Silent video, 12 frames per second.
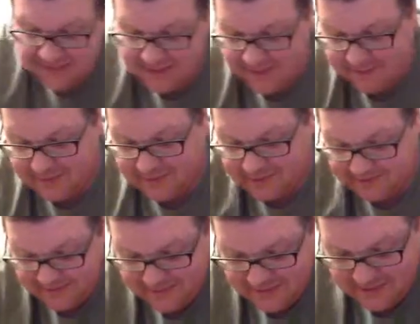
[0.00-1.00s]
There we
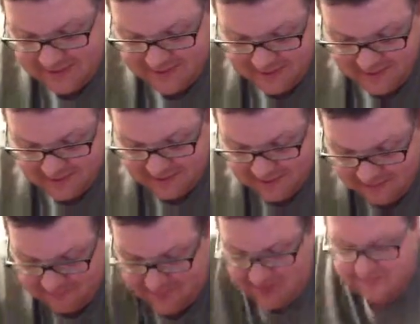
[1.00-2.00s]
go. You heard
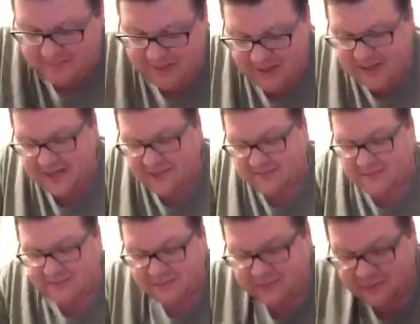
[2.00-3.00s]
it rip, bam,
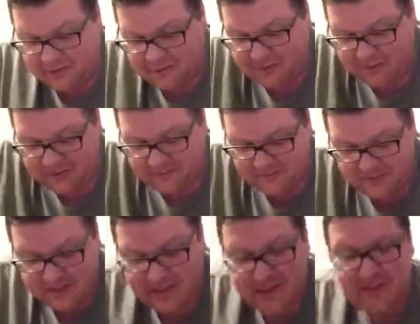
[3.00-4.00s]
and we're going to open up.
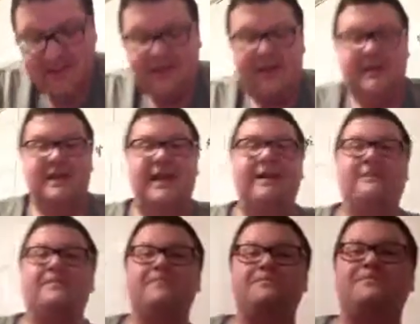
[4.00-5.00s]

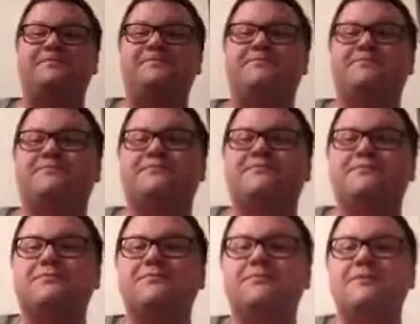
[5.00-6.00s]
Now,
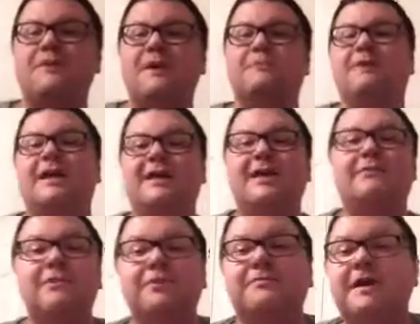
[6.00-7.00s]
when I
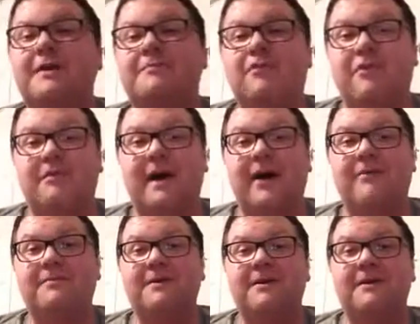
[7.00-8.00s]
tell new people
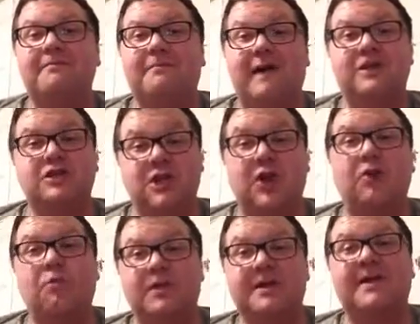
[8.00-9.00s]
about my
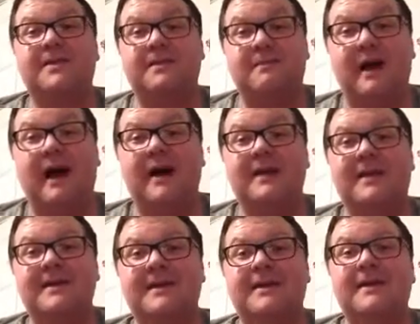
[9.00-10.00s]
show, What's in the Box,